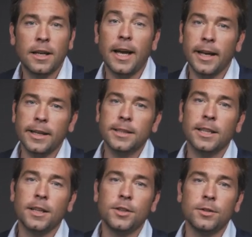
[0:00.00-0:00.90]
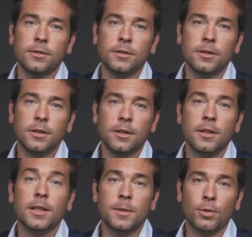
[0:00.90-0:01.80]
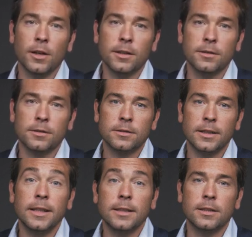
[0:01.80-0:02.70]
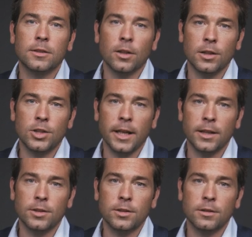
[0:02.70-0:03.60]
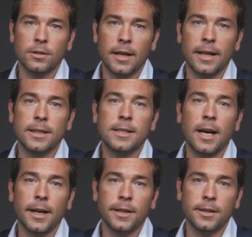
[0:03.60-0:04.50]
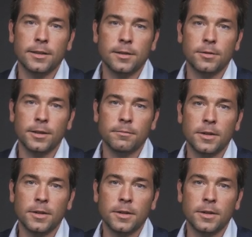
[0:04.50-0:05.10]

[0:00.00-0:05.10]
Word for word: And I can tell you, this product is going to change an entire industry,